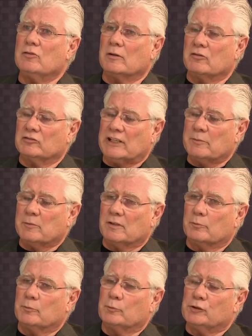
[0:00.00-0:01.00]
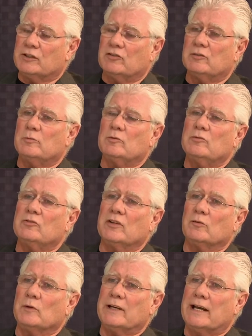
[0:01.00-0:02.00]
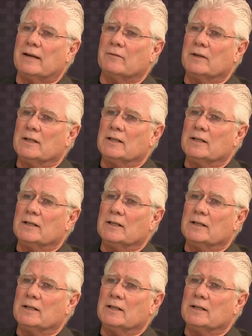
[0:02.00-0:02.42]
a statement of principles that we have